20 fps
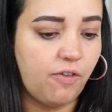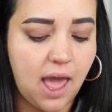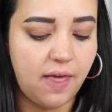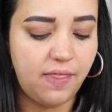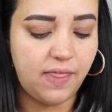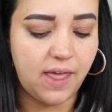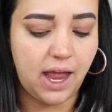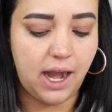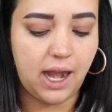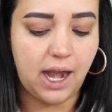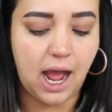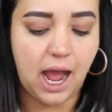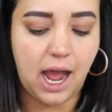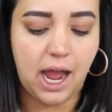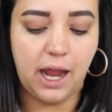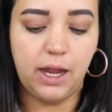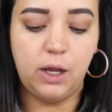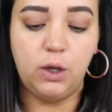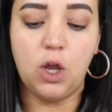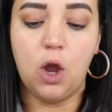And then
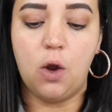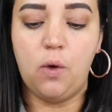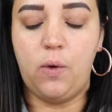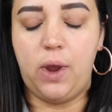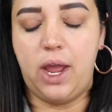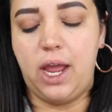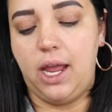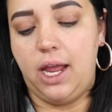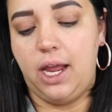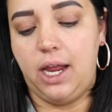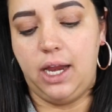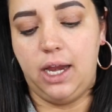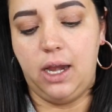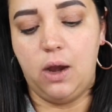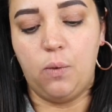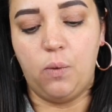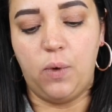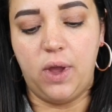I go in